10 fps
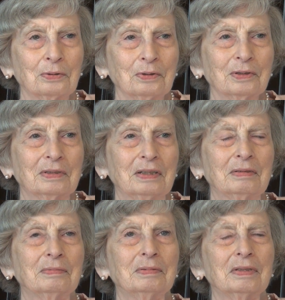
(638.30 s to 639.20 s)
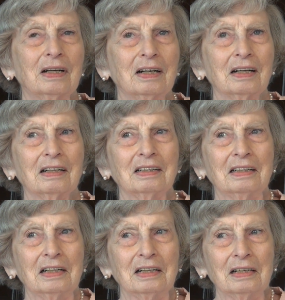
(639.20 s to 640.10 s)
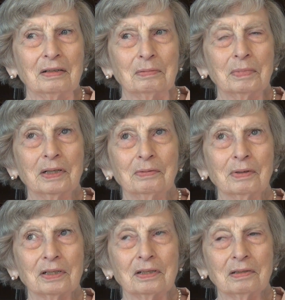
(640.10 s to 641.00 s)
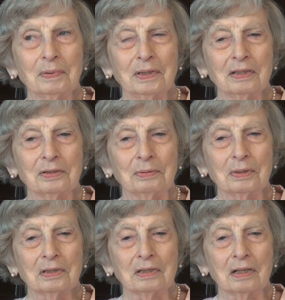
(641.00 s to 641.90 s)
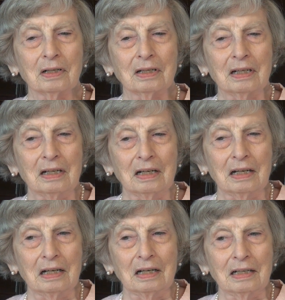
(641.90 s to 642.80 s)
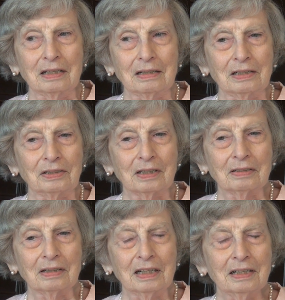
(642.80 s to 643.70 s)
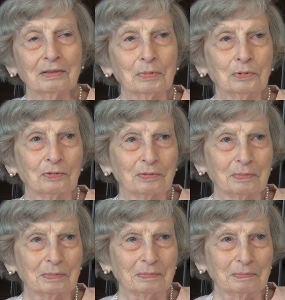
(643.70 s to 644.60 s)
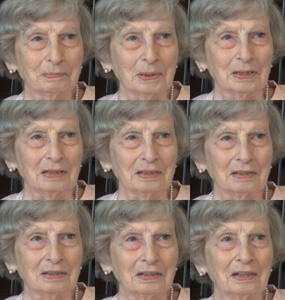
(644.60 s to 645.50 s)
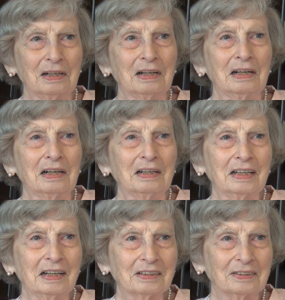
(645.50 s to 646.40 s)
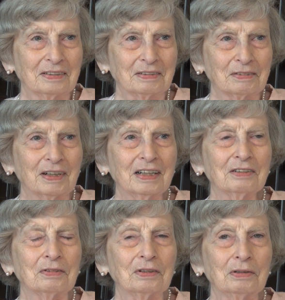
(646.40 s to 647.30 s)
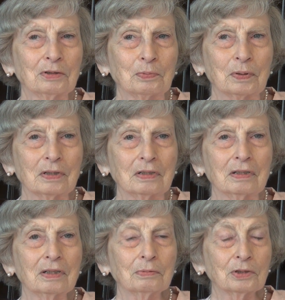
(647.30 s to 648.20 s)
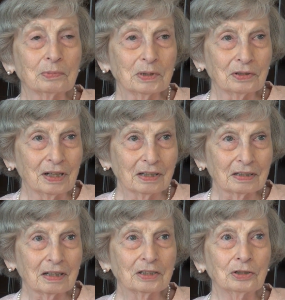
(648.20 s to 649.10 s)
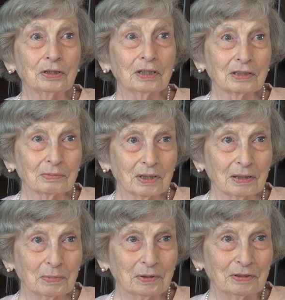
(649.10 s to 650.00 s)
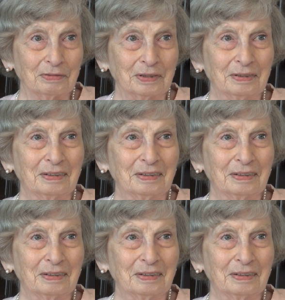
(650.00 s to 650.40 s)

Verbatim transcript: Cohen, uh, may he rest in peace, was uh, said that he had moved from Penn to Yale right after he was president. It was a mistake that I should take some time off